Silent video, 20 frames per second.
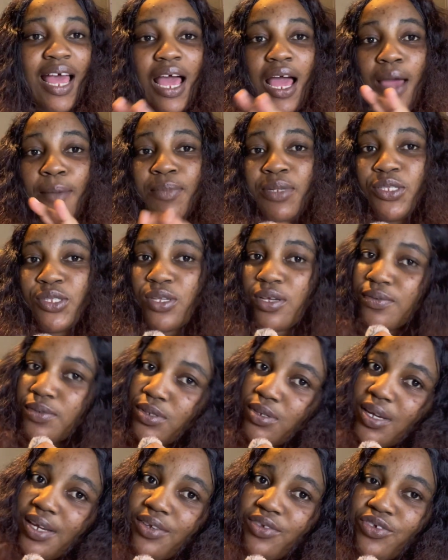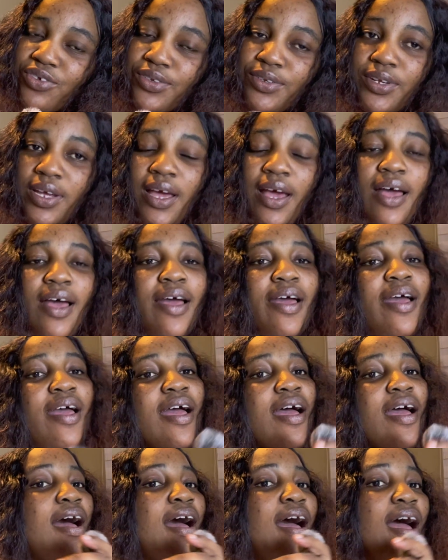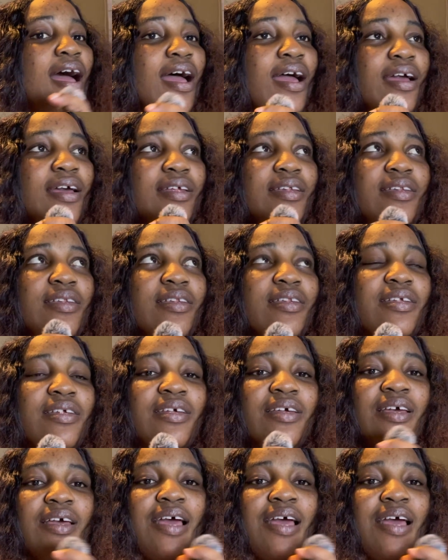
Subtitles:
I'm a software engineer and